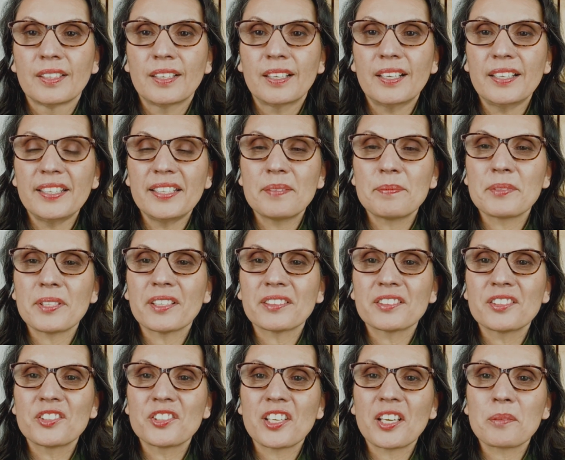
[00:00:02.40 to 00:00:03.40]
Hi, I'm
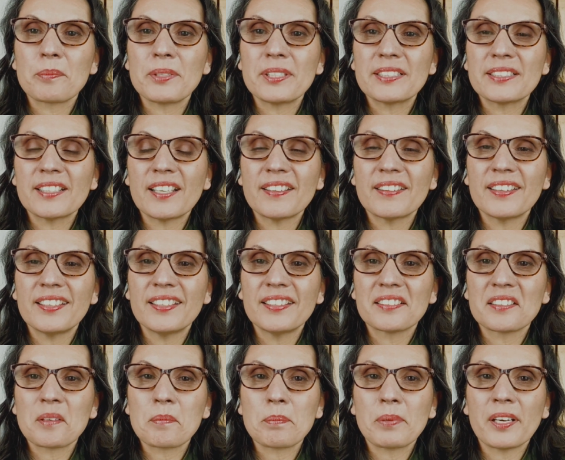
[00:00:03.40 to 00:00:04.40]
Dr. Jagmeet Sethi,
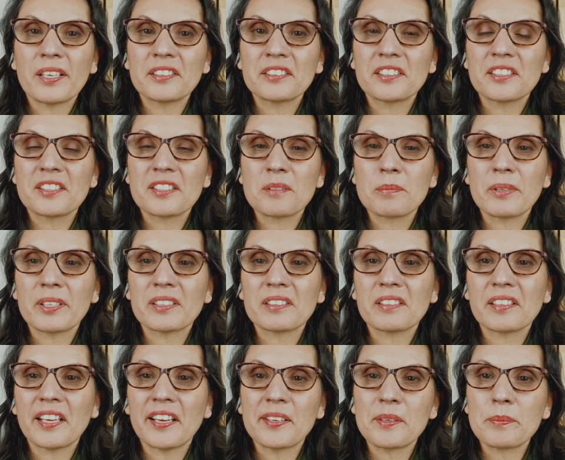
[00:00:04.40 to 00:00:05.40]
and I practice
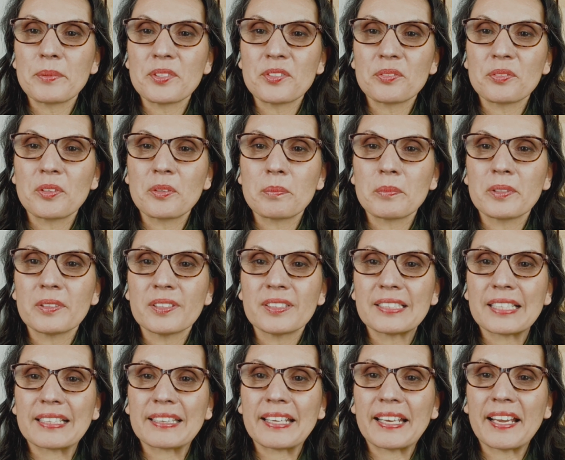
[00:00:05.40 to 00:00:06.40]
medical cannabis treatment
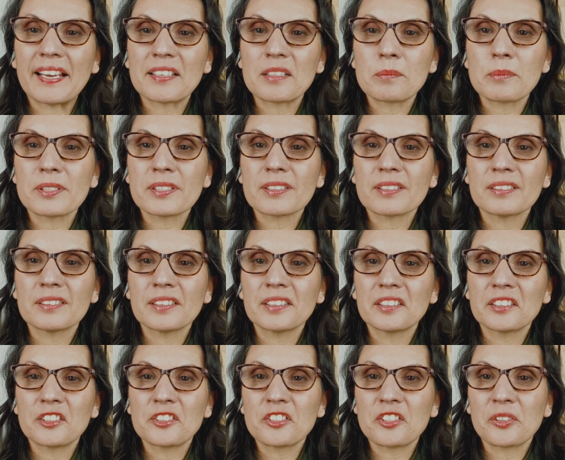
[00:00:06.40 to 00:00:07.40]
at the Cannabis
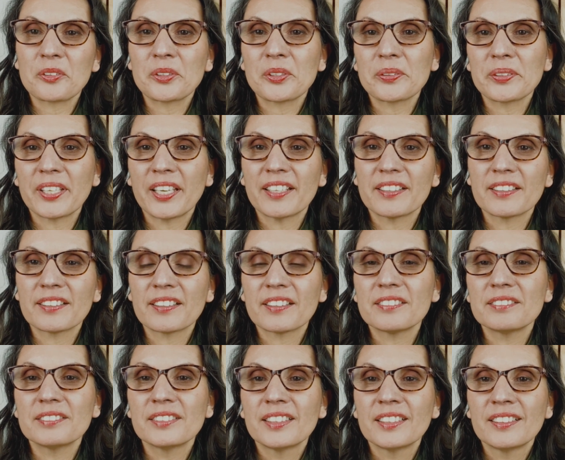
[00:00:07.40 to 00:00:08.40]
Clinic in Ontario,
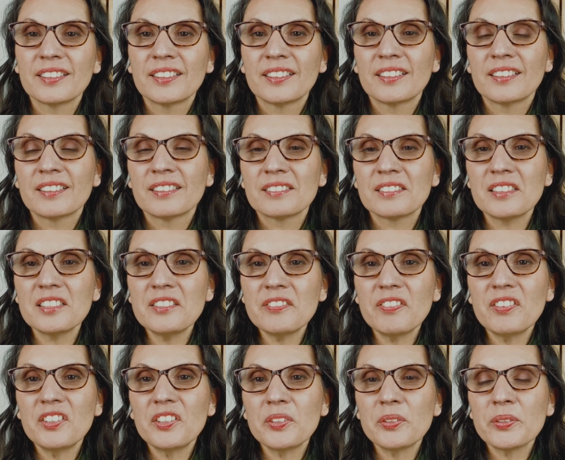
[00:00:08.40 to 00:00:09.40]
Canada. This
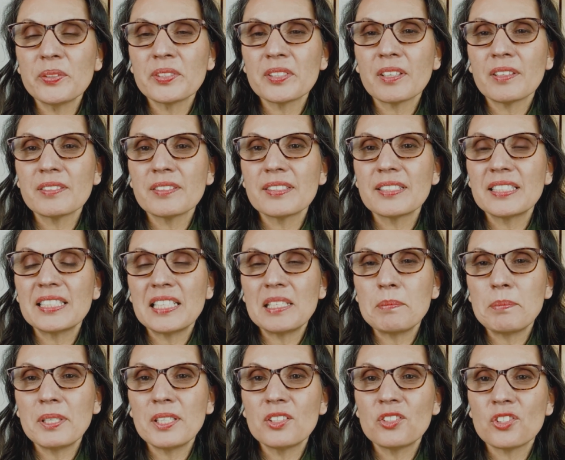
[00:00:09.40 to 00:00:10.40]
video is on
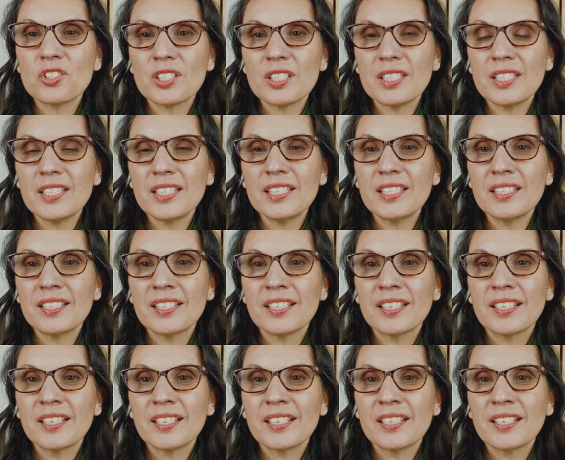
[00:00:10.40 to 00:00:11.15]
CBG